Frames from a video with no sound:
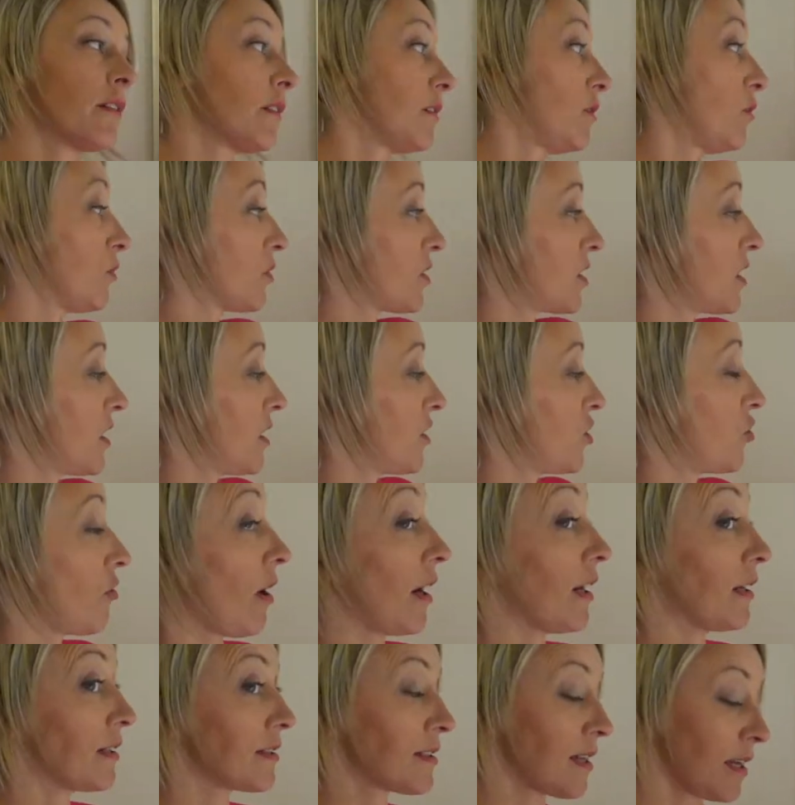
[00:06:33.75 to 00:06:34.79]
you'll see a
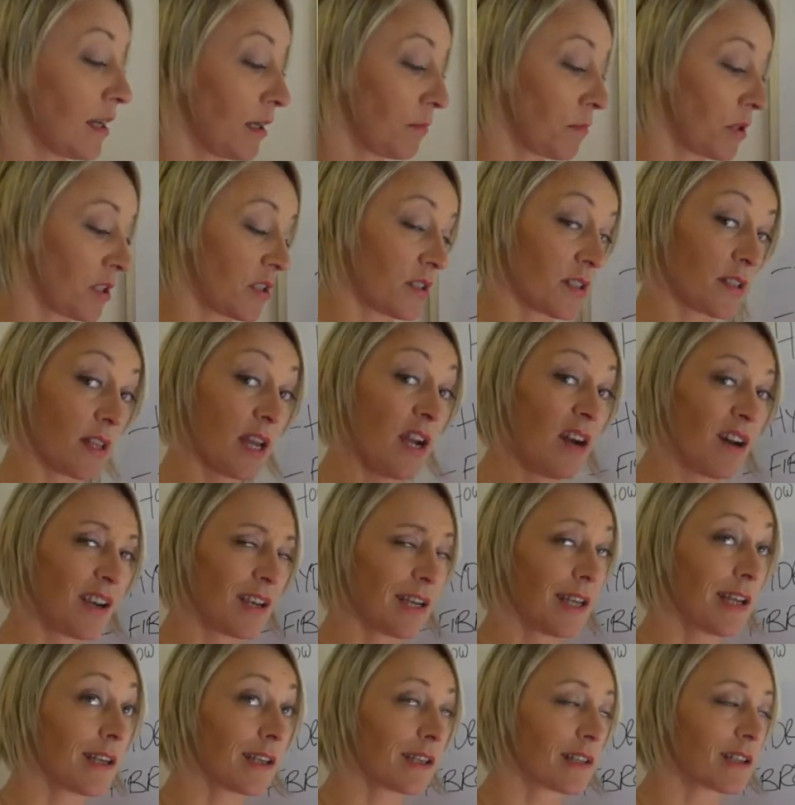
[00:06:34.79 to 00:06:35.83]
trend here because they are
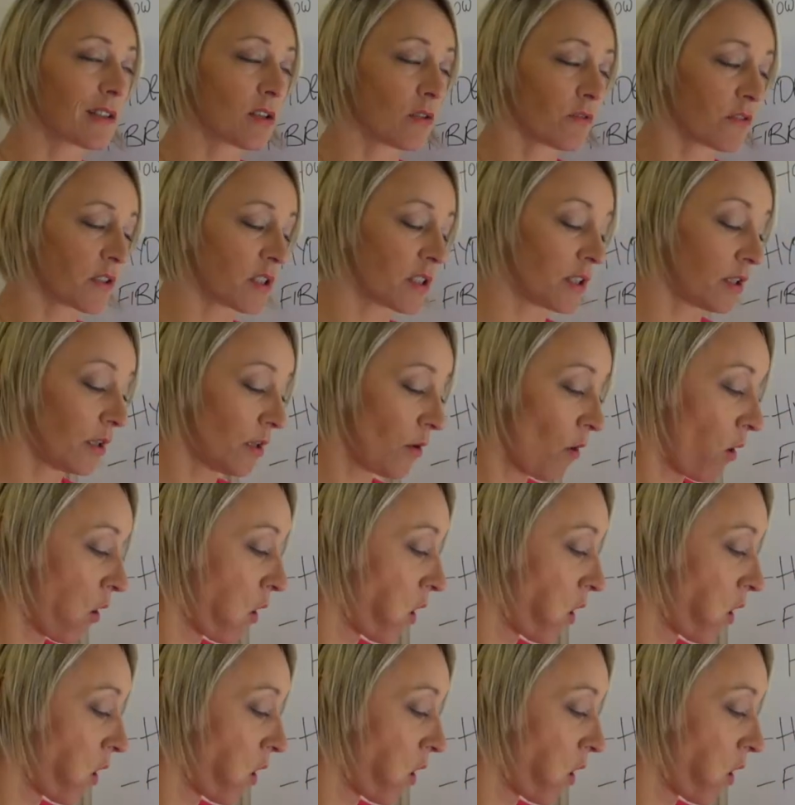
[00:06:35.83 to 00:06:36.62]
linked, obviously.